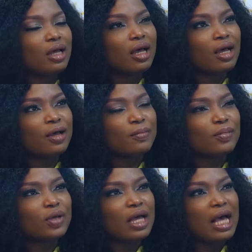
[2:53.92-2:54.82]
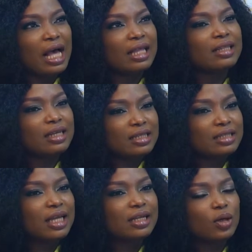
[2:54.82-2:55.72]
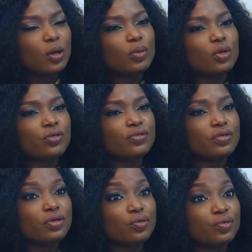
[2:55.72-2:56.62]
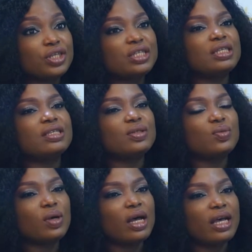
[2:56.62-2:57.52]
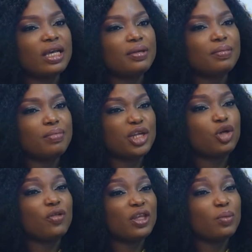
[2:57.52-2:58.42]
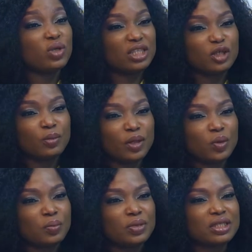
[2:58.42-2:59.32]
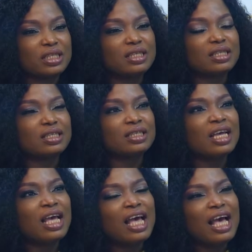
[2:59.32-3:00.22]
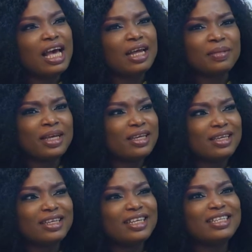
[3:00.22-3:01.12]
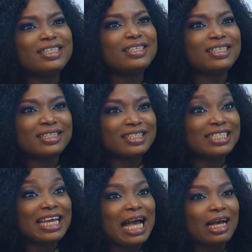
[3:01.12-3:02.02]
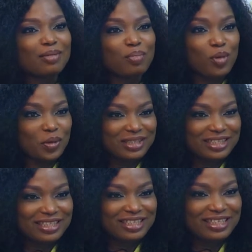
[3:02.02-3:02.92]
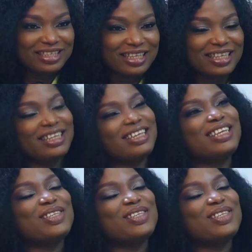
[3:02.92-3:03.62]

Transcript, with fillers: Um, and they listed a couple of reasons why many of them were still micro businesses. I'm like, this is jackpot. Yeah.